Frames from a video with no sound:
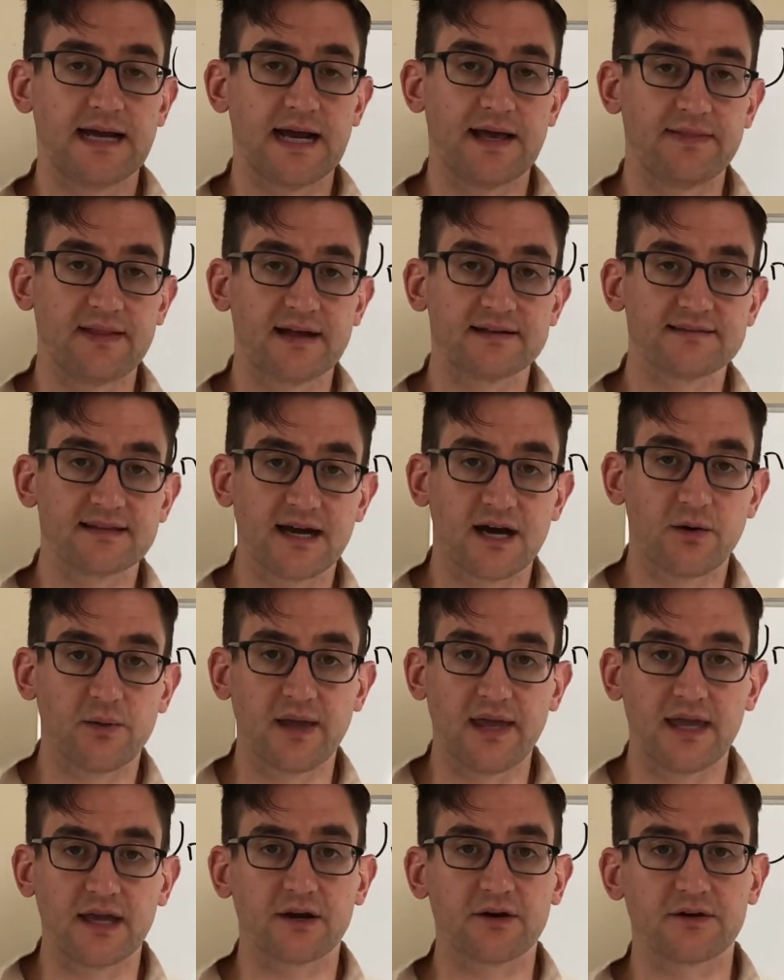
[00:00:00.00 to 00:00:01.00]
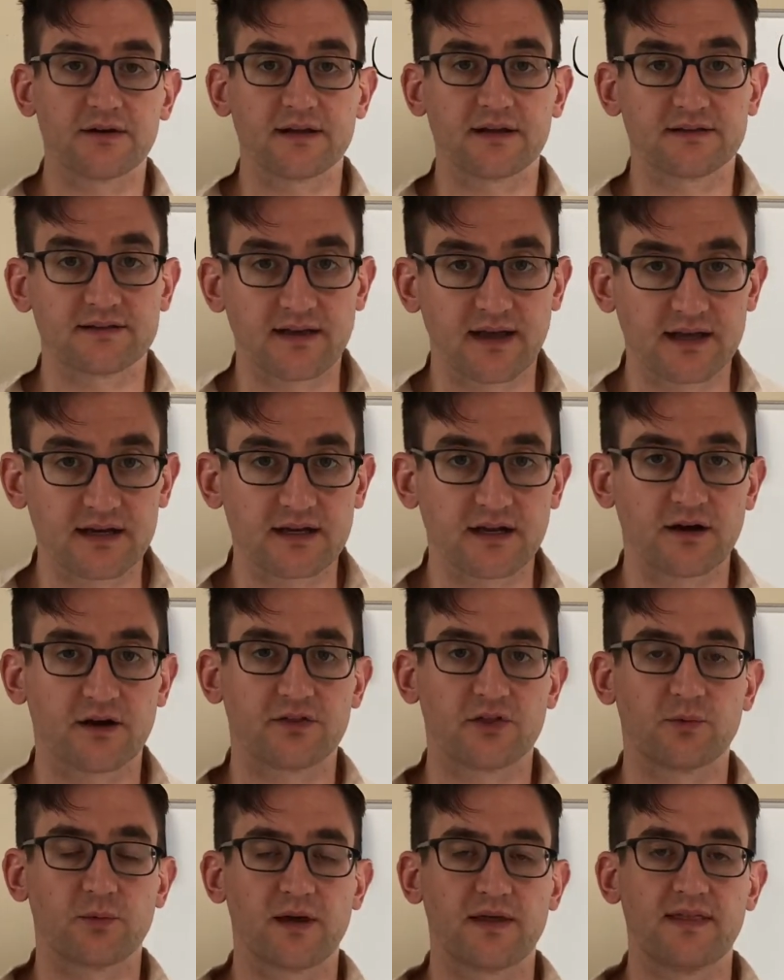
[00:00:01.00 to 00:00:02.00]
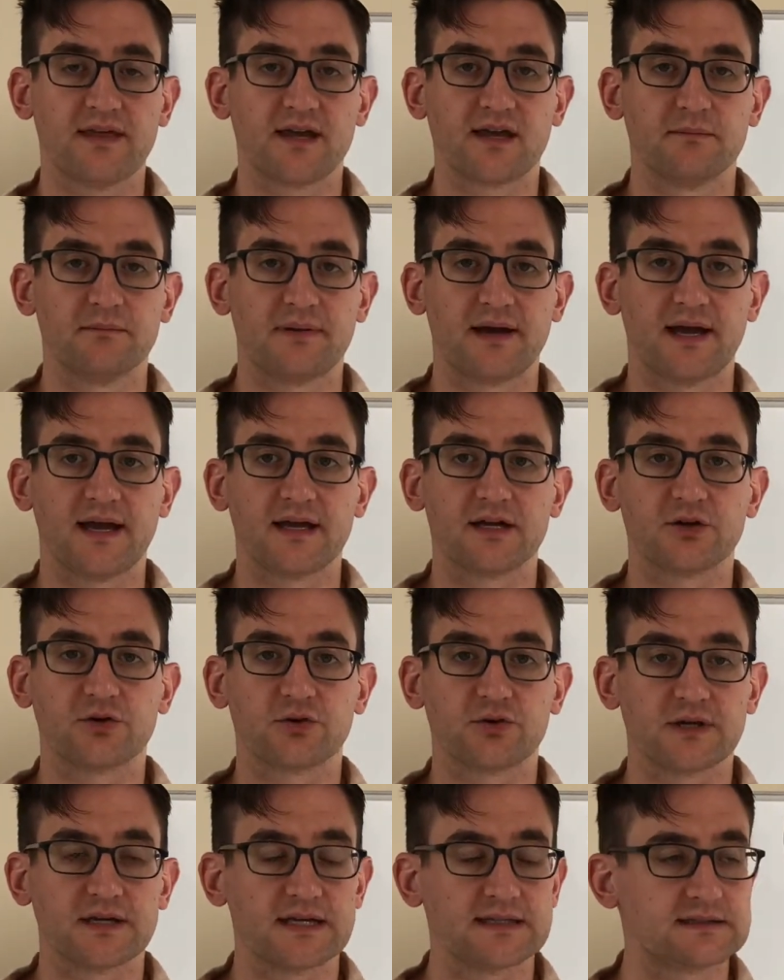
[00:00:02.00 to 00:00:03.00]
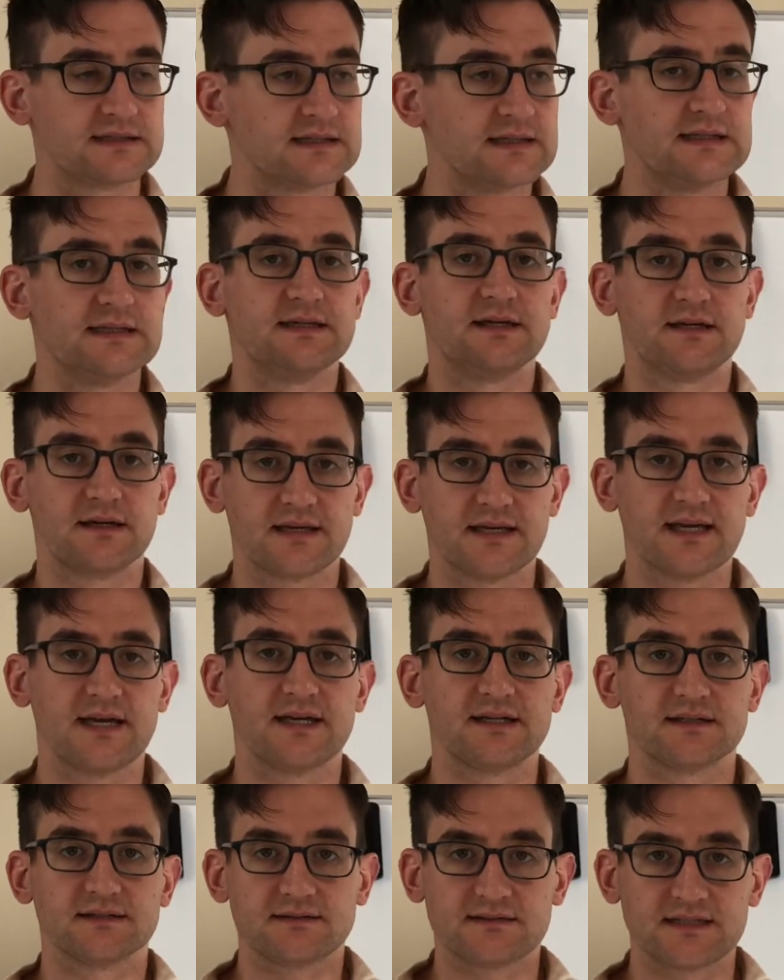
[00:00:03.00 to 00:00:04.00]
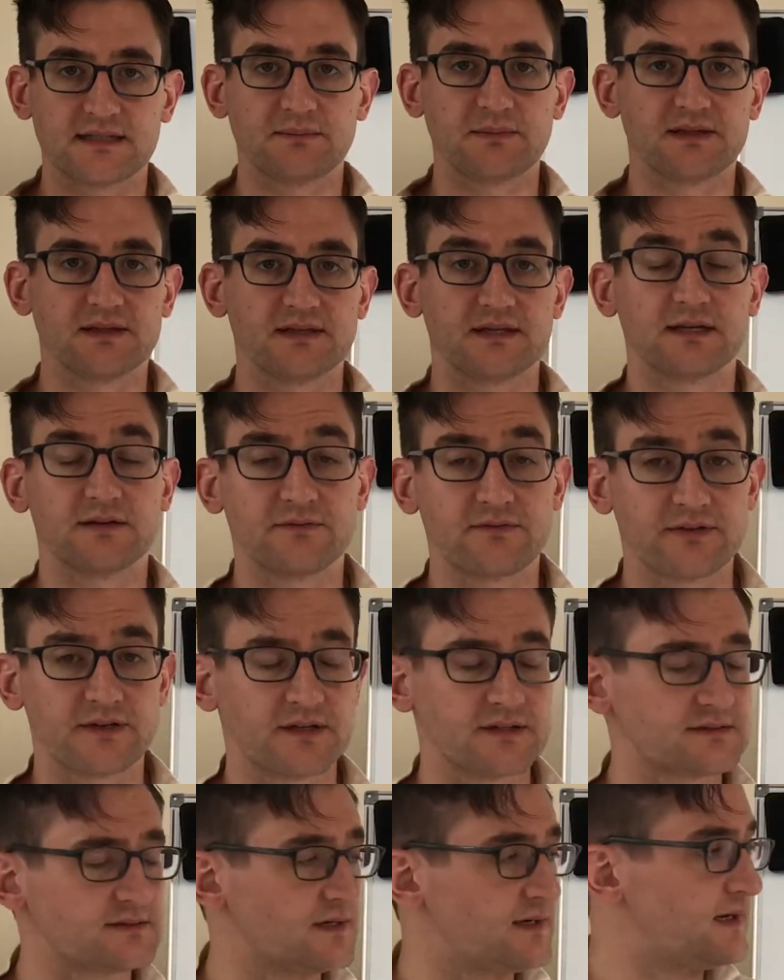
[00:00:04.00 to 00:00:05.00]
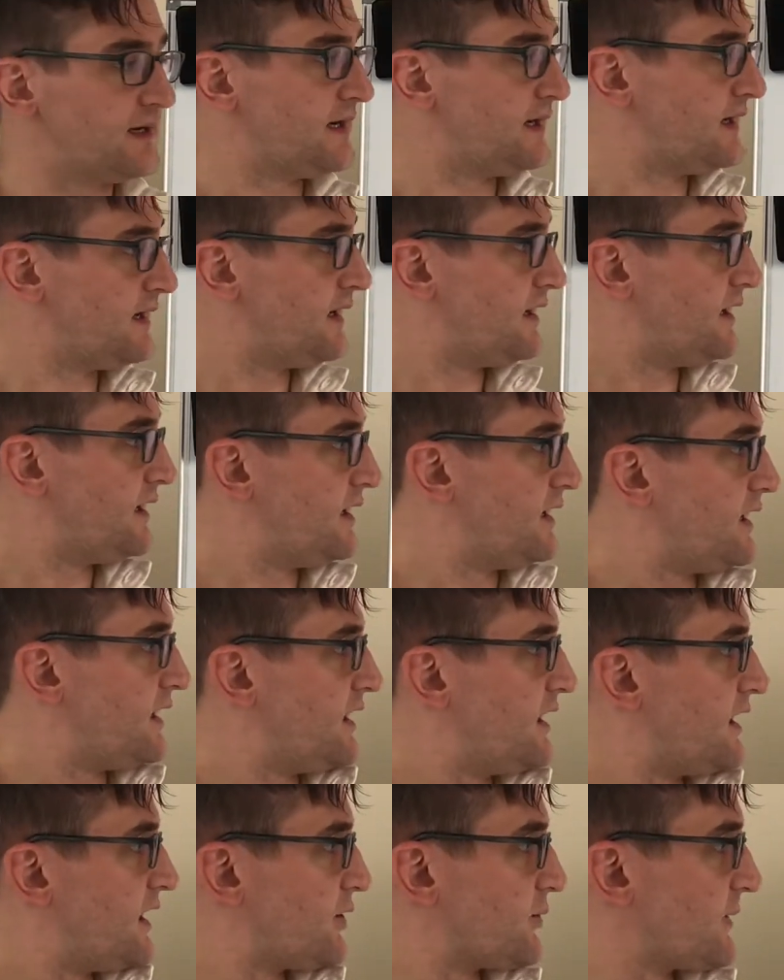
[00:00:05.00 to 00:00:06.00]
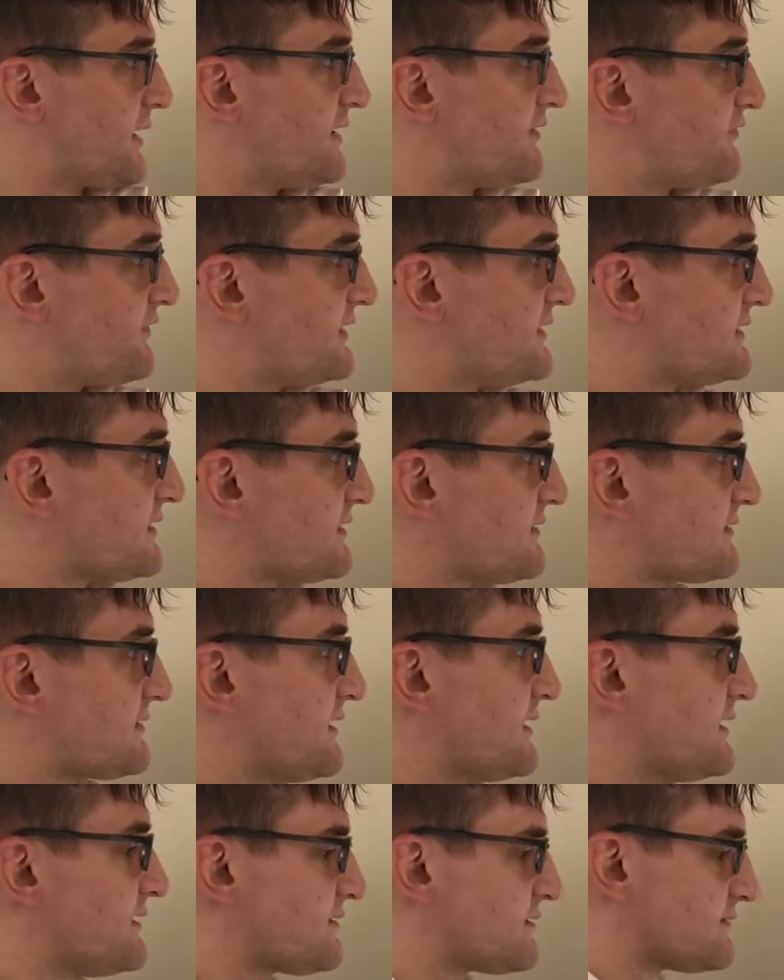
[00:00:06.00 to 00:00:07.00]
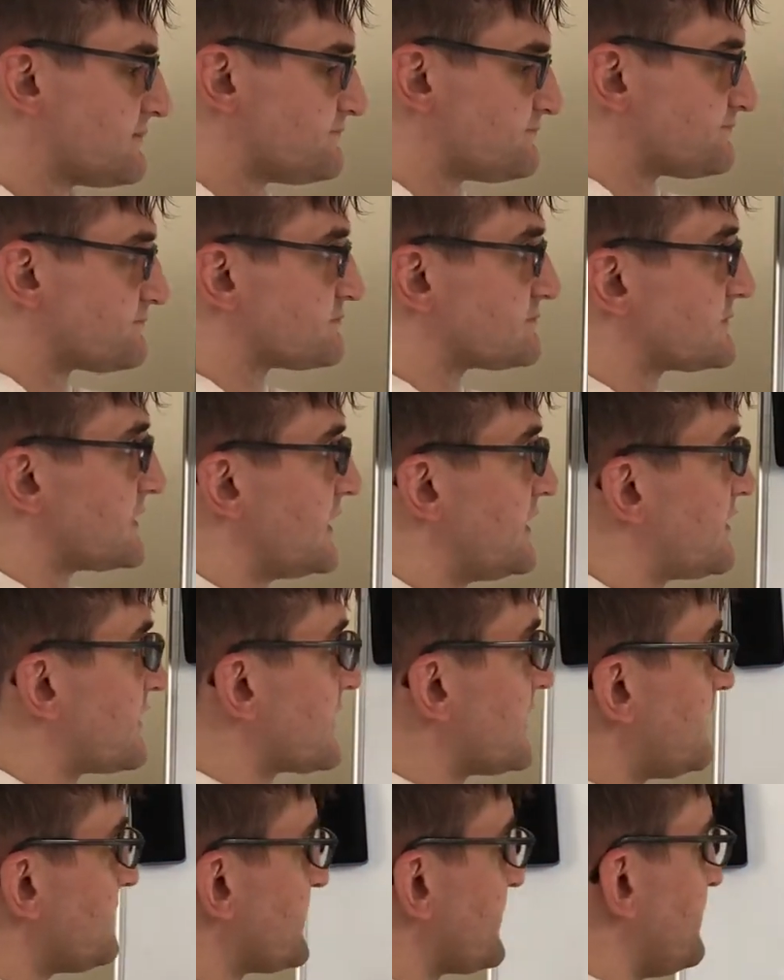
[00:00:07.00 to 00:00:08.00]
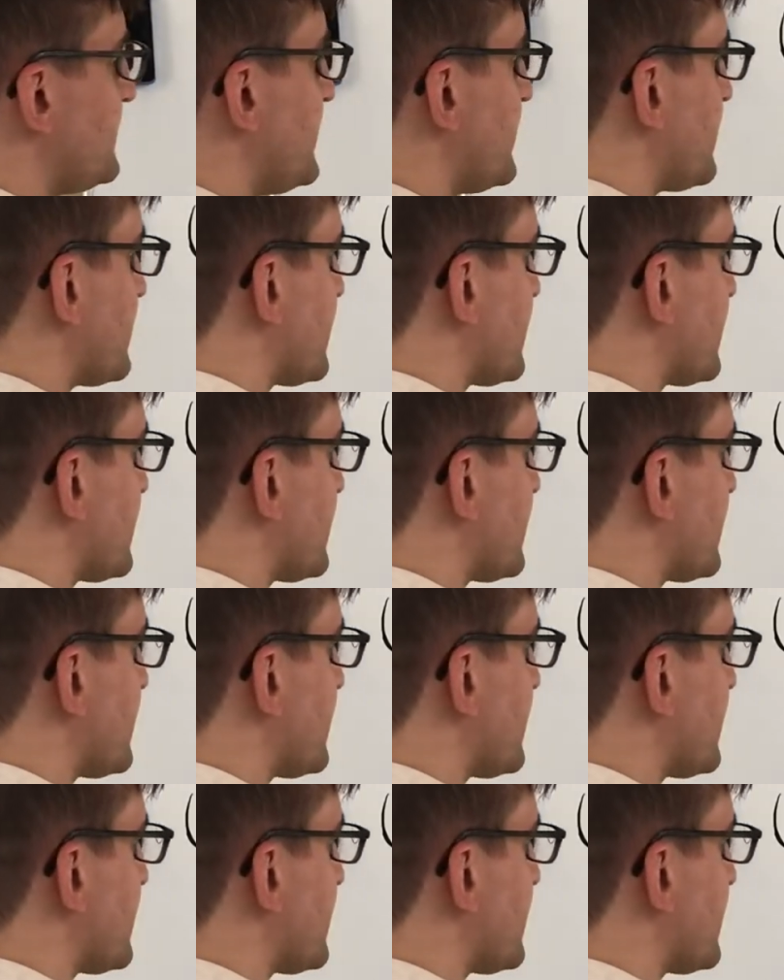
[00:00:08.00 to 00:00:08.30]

And that's how anger and anxiety are. The way they combine create, again, a seemingly infinite array of feeling states. It all comes from your